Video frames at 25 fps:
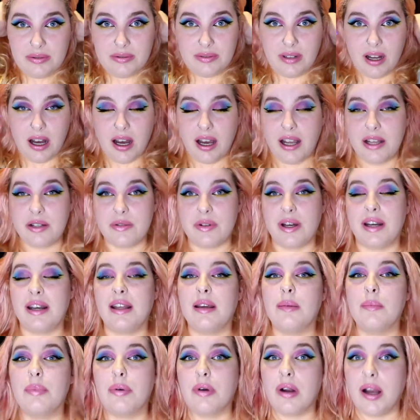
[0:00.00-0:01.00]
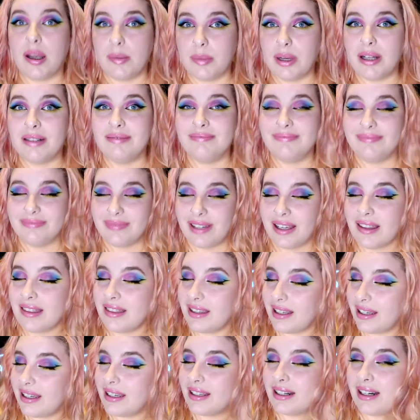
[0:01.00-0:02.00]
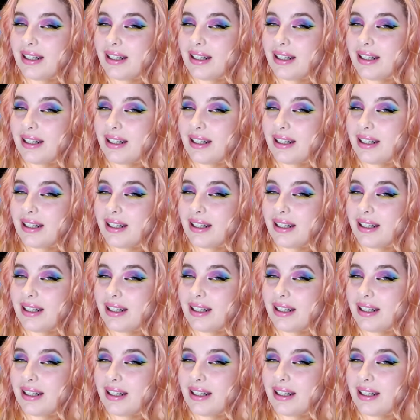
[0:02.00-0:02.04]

hydrating primer, I think.